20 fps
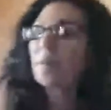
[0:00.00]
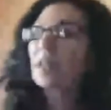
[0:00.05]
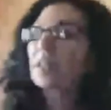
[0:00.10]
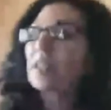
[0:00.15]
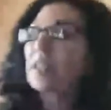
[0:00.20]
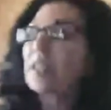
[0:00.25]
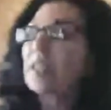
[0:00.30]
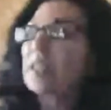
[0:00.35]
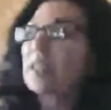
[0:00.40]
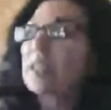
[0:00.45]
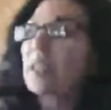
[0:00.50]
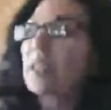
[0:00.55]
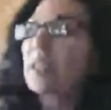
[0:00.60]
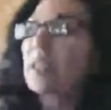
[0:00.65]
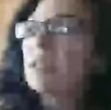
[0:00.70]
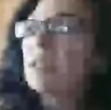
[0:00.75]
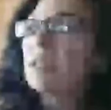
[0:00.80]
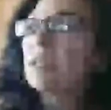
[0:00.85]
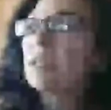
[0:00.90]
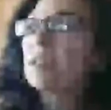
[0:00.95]
This
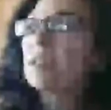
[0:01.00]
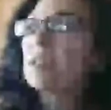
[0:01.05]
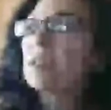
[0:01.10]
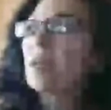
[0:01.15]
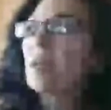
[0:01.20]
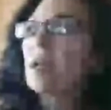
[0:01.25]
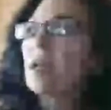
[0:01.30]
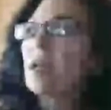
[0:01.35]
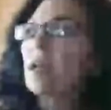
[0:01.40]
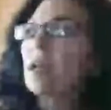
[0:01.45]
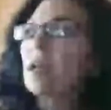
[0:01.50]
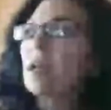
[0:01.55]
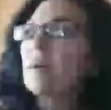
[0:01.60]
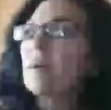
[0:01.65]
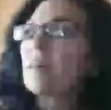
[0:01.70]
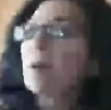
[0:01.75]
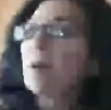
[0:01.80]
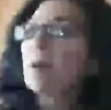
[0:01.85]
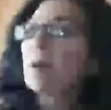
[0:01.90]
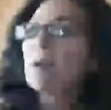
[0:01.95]
is,
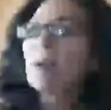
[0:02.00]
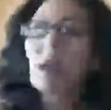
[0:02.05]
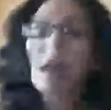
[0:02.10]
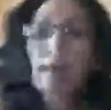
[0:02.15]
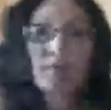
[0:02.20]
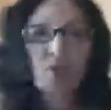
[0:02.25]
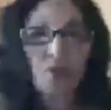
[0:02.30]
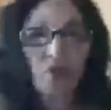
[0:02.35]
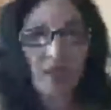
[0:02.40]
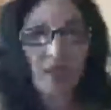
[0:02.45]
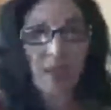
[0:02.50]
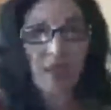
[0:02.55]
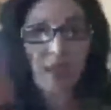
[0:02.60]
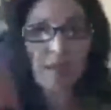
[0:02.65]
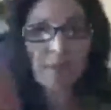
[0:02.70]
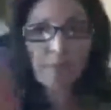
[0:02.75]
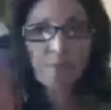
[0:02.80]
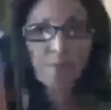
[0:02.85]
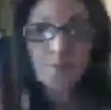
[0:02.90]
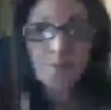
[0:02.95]
I'm
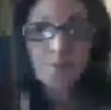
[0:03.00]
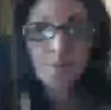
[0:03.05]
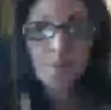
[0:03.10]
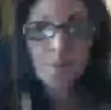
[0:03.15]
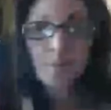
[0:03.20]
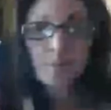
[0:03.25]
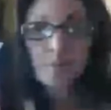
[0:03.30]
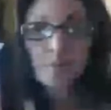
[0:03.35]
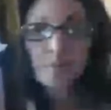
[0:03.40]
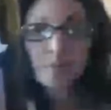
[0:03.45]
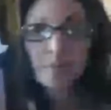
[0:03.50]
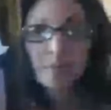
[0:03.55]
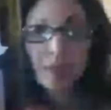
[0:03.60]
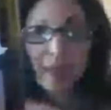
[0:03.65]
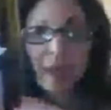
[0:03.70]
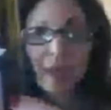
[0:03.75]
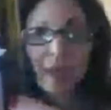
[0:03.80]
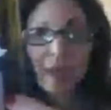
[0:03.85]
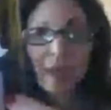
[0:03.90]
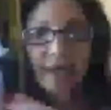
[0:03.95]
drinking.
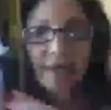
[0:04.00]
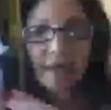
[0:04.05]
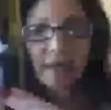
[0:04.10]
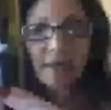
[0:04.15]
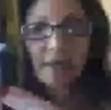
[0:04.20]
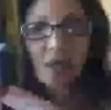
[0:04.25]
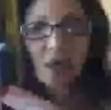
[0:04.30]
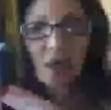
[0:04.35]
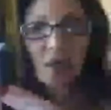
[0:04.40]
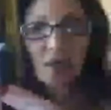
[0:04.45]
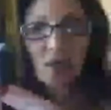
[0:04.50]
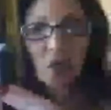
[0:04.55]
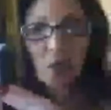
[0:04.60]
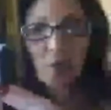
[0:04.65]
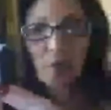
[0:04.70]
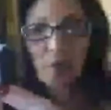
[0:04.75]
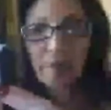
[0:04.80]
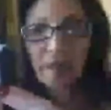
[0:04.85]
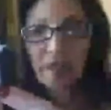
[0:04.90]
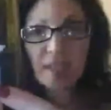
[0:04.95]
I like that it's called
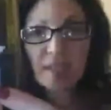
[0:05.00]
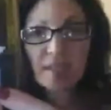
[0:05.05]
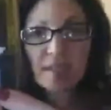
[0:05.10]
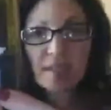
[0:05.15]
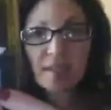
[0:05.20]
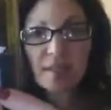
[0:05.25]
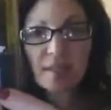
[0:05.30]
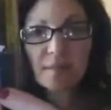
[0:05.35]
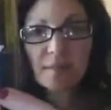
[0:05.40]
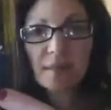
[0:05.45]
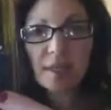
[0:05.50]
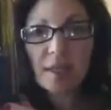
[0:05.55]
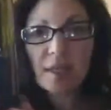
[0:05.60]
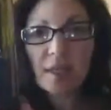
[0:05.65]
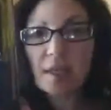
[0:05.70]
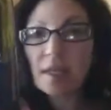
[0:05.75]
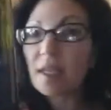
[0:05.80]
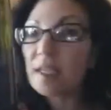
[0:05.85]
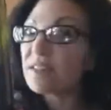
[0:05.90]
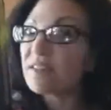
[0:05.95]
Noble Beast.
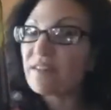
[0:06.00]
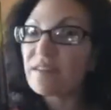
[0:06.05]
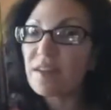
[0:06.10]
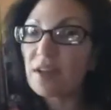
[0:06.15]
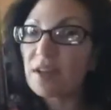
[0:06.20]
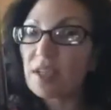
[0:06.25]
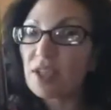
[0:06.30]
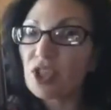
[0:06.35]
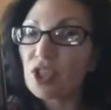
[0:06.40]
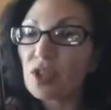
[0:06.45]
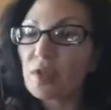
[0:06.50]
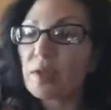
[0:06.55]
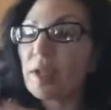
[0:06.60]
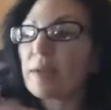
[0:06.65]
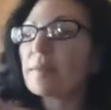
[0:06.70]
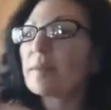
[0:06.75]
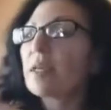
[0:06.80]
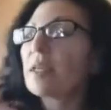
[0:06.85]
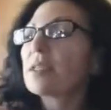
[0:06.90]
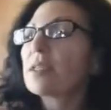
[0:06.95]
It's very
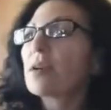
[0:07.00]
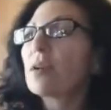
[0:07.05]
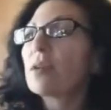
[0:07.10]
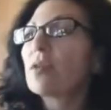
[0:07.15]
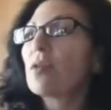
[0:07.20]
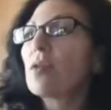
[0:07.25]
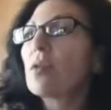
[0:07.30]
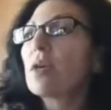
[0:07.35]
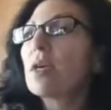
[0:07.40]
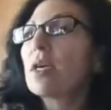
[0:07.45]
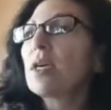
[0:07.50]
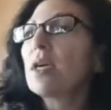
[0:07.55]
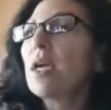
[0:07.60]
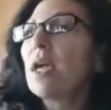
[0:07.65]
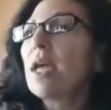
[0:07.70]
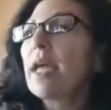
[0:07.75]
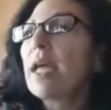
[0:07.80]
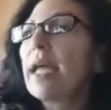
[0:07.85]
chewy. It's hardcore.